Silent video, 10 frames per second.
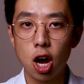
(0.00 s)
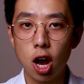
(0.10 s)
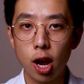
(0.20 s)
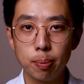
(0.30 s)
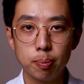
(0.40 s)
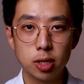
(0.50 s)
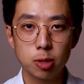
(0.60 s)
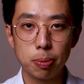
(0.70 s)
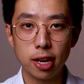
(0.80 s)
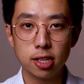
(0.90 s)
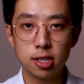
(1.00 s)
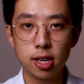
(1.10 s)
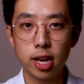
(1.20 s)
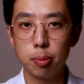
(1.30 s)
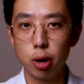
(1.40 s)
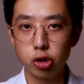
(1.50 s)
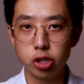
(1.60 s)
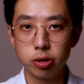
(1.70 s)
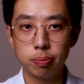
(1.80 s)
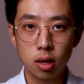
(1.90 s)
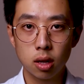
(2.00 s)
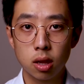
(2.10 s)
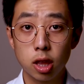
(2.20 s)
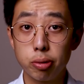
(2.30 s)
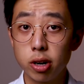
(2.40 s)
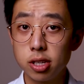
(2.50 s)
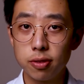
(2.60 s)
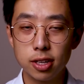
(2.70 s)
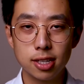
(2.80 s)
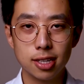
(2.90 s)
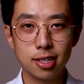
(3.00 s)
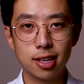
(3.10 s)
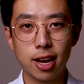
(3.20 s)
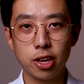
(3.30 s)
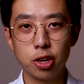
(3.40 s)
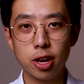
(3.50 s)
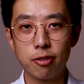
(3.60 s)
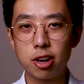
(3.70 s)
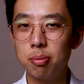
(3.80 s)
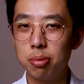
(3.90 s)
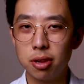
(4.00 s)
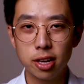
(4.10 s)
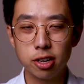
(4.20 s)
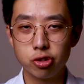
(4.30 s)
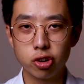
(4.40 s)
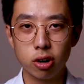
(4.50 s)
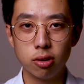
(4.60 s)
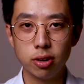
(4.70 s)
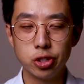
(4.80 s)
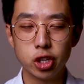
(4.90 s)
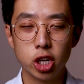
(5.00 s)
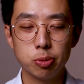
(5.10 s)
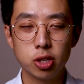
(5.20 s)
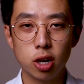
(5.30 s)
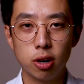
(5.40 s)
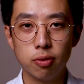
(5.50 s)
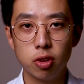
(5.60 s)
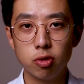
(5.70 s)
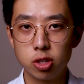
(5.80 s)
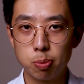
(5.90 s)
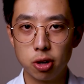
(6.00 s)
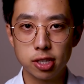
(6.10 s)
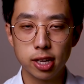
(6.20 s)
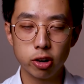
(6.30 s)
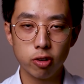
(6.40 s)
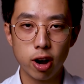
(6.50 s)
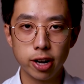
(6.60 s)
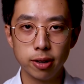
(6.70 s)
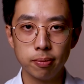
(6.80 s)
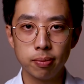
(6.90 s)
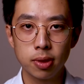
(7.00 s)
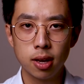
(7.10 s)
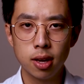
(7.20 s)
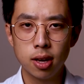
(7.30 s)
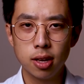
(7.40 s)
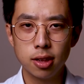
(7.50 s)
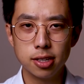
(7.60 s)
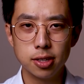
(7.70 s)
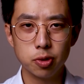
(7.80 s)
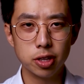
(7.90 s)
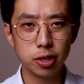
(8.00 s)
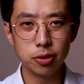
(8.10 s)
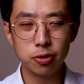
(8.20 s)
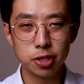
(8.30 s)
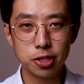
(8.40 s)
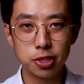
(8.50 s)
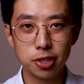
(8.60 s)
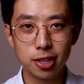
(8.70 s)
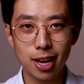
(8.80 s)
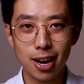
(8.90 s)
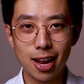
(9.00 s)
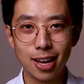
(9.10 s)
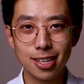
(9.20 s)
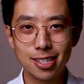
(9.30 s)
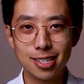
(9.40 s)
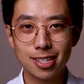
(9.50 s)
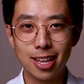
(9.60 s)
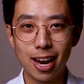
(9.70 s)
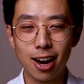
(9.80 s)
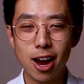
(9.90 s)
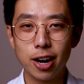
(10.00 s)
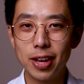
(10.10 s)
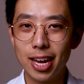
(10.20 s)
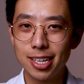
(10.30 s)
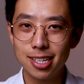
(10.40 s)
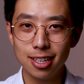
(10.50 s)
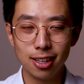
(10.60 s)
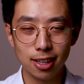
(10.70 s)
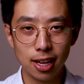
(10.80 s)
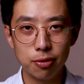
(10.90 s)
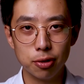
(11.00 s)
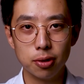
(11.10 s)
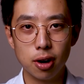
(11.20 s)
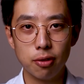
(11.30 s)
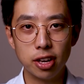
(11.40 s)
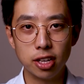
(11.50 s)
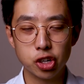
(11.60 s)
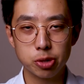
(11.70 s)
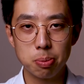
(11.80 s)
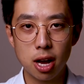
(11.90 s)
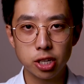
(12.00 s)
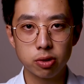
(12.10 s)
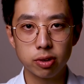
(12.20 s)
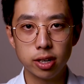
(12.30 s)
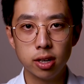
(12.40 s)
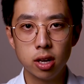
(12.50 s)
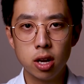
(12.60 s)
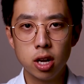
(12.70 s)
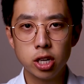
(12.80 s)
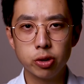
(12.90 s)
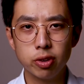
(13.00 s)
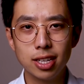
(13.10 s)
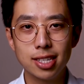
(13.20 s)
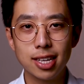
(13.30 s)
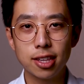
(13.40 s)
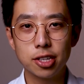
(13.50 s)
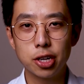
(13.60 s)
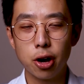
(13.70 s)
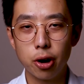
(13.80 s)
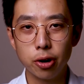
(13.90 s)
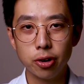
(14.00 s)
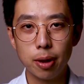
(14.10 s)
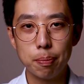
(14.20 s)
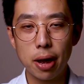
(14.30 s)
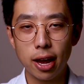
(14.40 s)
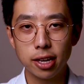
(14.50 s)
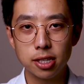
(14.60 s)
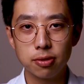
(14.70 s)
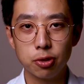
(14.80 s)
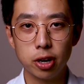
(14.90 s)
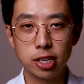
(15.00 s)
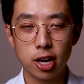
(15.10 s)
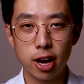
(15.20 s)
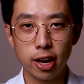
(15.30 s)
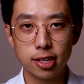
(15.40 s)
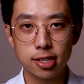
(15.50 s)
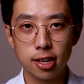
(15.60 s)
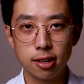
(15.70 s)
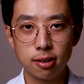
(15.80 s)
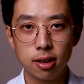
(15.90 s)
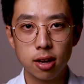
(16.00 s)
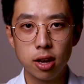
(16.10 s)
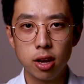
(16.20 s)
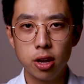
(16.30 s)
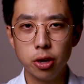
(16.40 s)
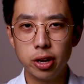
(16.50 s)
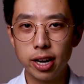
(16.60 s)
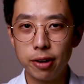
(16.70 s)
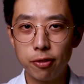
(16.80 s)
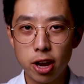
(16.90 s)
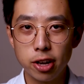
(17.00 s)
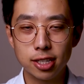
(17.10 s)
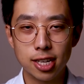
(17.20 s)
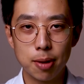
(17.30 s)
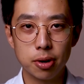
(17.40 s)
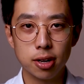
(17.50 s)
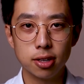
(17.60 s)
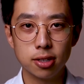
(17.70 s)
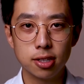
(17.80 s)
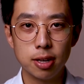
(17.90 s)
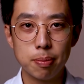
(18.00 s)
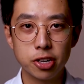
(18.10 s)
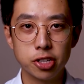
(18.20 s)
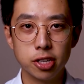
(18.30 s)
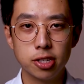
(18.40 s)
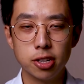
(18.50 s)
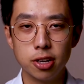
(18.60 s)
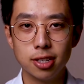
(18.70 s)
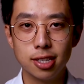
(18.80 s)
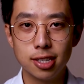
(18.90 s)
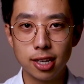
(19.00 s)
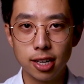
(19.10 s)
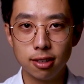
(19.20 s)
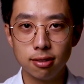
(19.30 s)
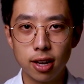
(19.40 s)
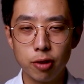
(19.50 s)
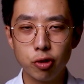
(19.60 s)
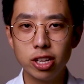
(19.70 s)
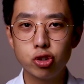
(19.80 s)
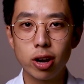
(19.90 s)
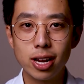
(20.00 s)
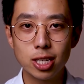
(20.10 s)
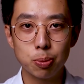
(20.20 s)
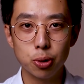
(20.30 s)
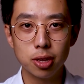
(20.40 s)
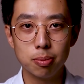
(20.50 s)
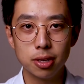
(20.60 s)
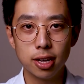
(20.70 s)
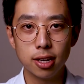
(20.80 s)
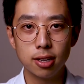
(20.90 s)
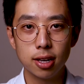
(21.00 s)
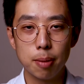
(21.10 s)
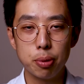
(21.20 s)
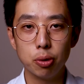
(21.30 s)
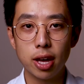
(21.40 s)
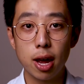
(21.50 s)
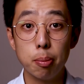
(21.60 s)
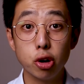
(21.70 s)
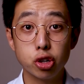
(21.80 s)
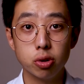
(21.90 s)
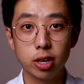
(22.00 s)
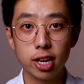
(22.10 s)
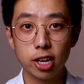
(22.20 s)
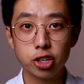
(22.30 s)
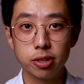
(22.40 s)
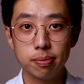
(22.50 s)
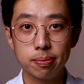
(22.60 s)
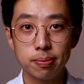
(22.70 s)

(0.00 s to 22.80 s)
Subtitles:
time, space, and emotion. The pros of this is that you have complete control in terms of the response that you're writing. This is really good for the student that has that kind of excellent level of English mastery to really set the tone and pace for your entire essay. You can invite your examiner to imagine a certain scene and really transport them there and build that emotional connection.